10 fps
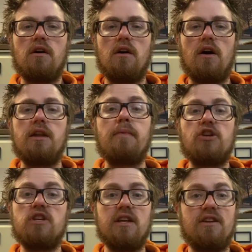I'd
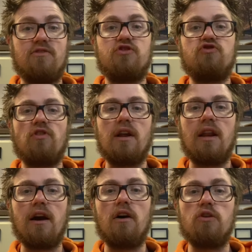imagine in
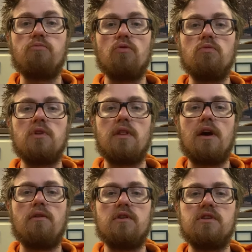Australia, I'd abroad, that
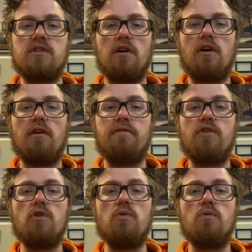there is a
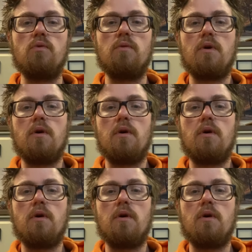few